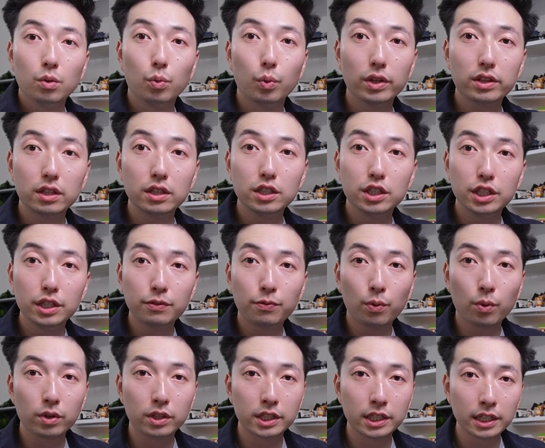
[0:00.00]
with the
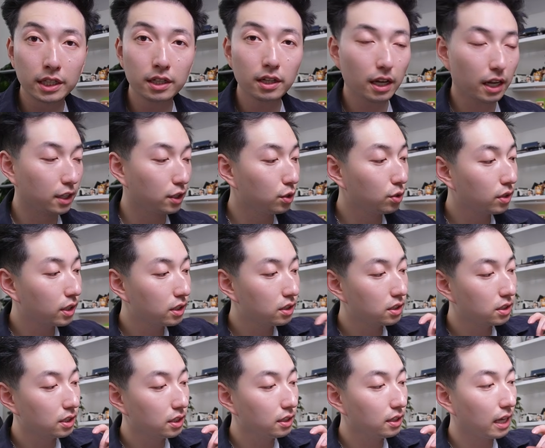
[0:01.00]
G14 and you
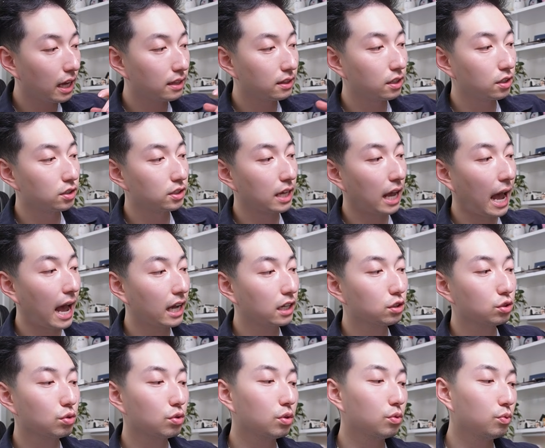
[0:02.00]
can see that there's
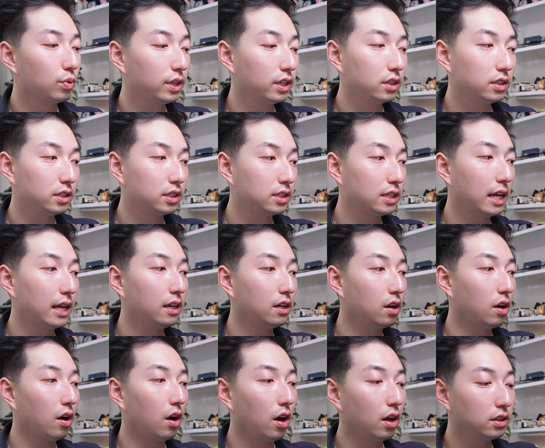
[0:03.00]
extra real
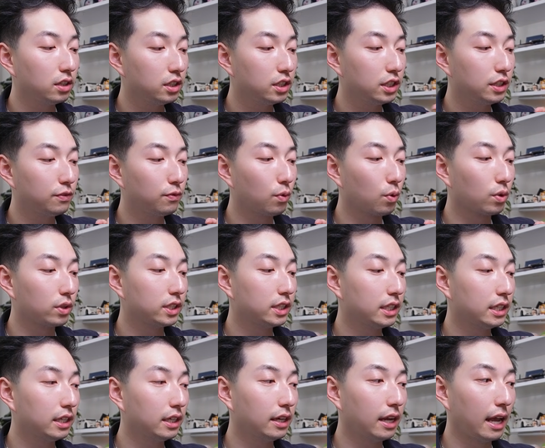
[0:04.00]
estate on the
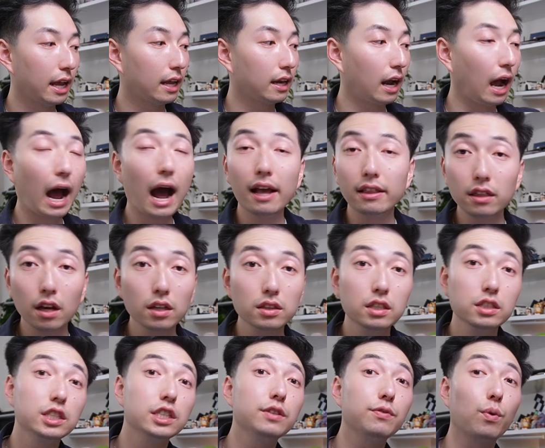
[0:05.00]
G14, and I
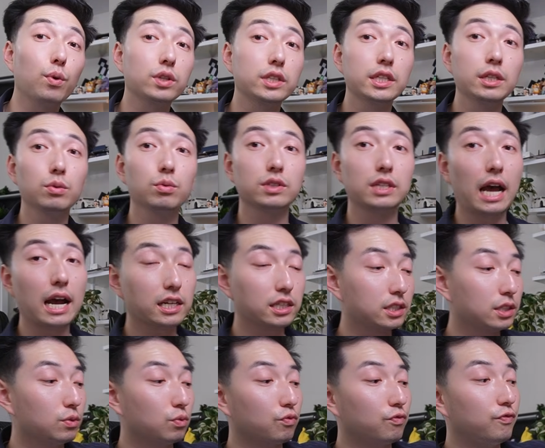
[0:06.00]
thought the G14 was
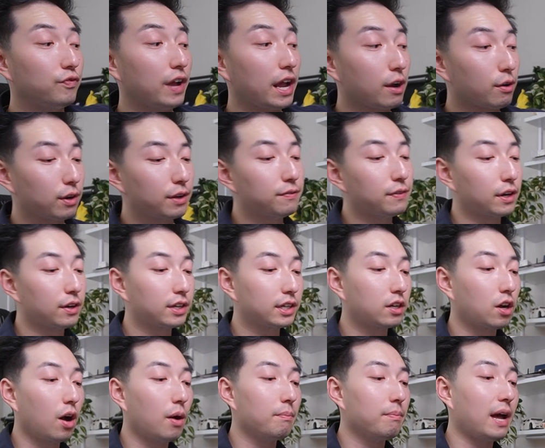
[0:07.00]
actually very,
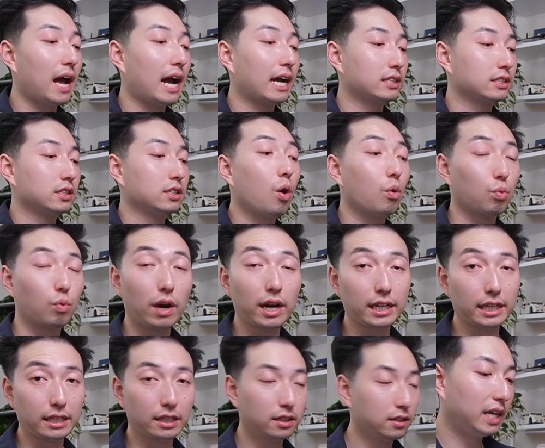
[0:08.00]
very compact
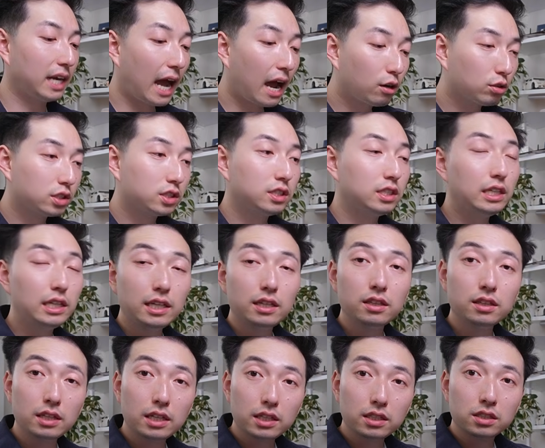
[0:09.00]
already. But now
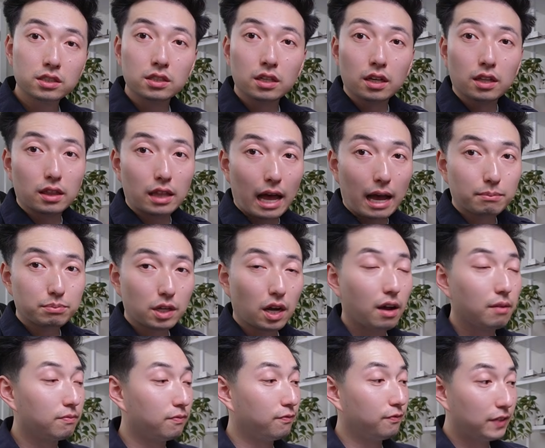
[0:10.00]
seeing this
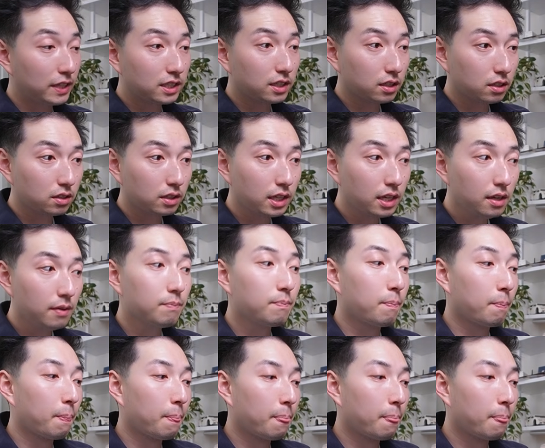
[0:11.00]
laptop physically,